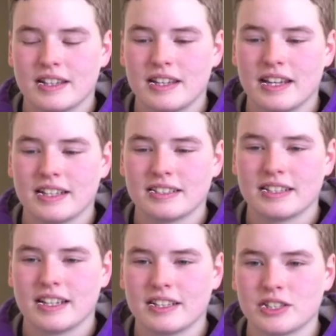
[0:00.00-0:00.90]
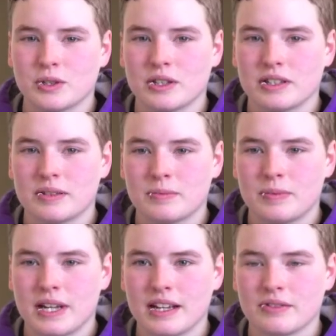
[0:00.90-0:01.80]
They say short
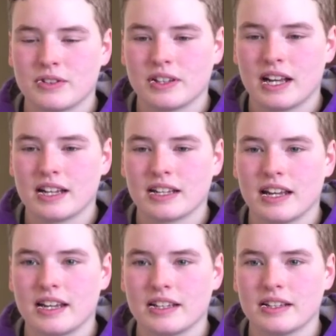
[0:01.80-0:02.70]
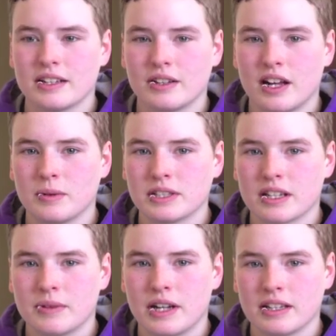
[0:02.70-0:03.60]
pain for long gain. You'll always
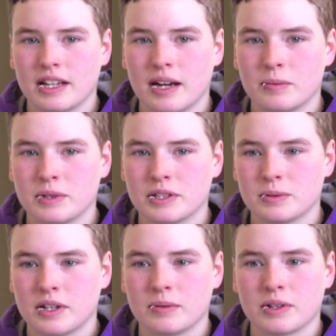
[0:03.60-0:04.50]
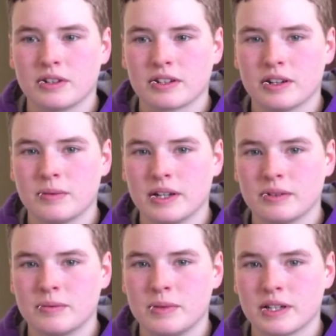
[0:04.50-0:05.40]
come out on top, which is where I'm going to come
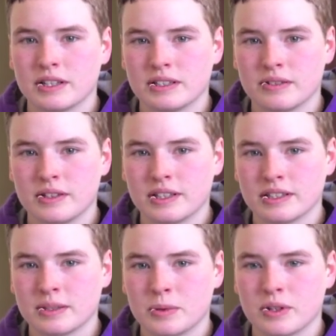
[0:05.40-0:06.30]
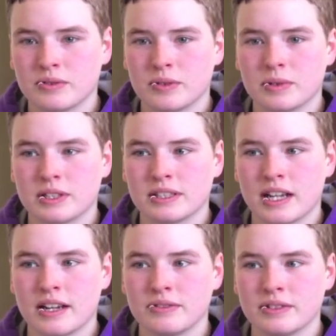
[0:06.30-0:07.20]
out because of the support from the staff.